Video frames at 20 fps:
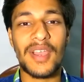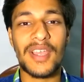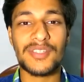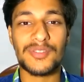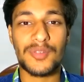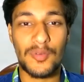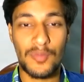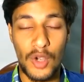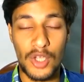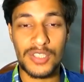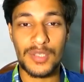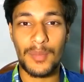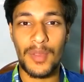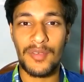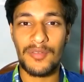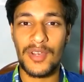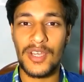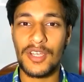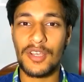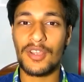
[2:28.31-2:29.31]
guys for watching my
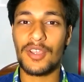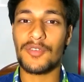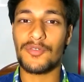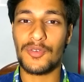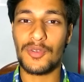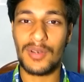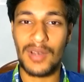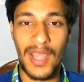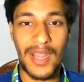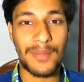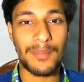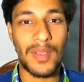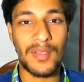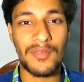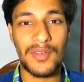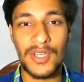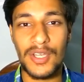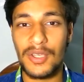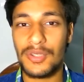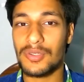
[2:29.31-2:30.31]
video. If you like my
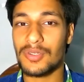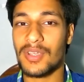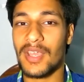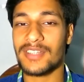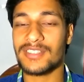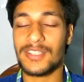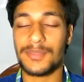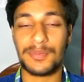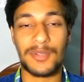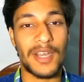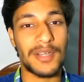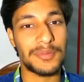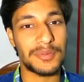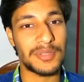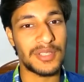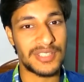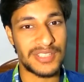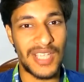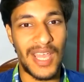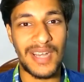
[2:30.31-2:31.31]
video, you can subscribe to
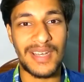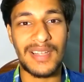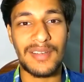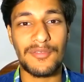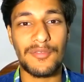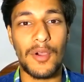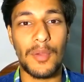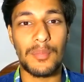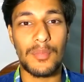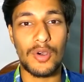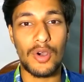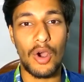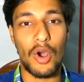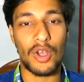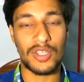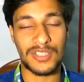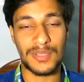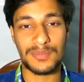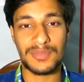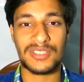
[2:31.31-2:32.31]
the channel for more
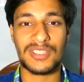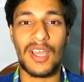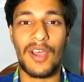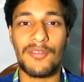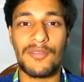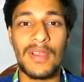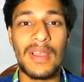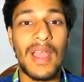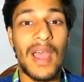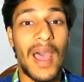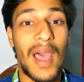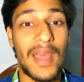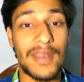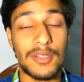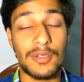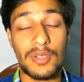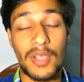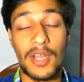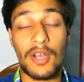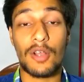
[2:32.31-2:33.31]
awesome stuff
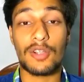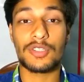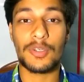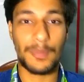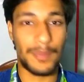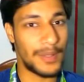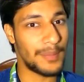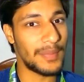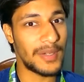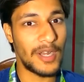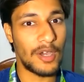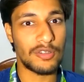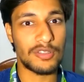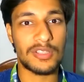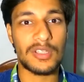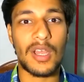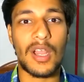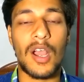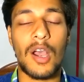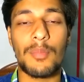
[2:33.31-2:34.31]
and you can also pin me down
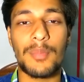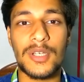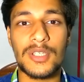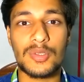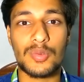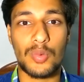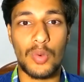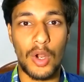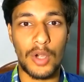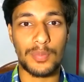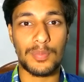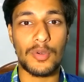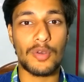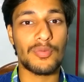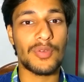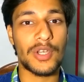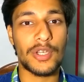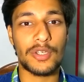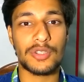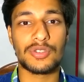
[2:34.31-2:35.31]
in the comments what more
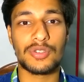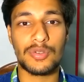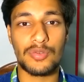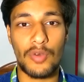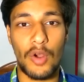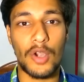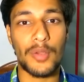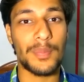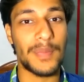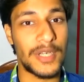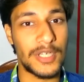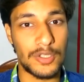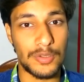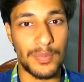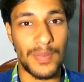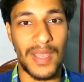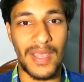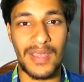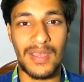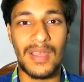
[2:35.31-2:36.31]
videos you want me to
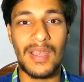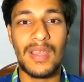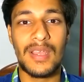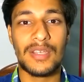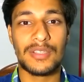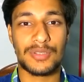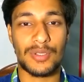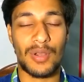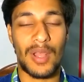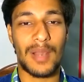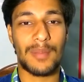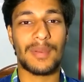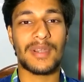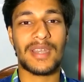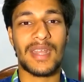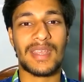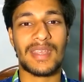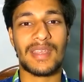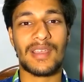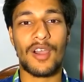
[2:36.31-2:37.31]
make. So I'll be
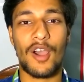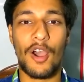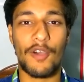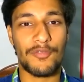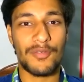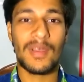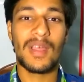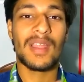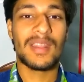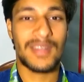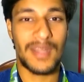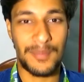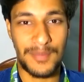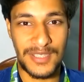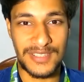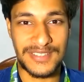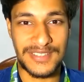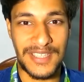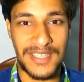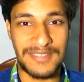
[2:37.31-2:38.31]
taking off.
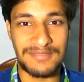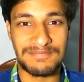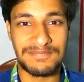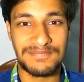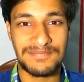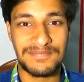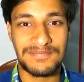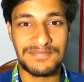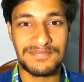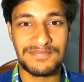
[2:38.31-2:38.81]
Namaste.